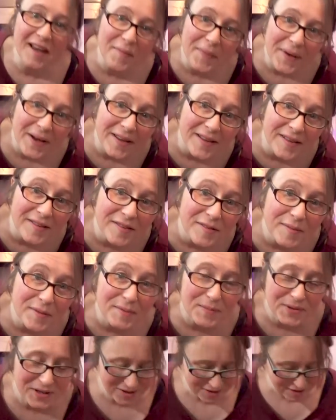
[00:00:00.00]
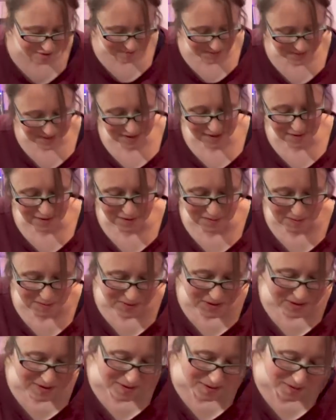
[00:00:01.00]
get back into my pyjamas after my
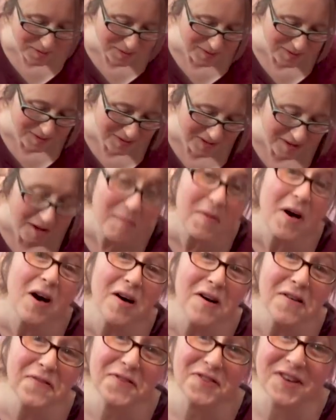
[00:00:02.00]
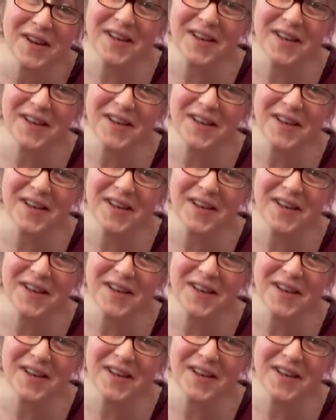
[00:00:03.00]
bath. I'm half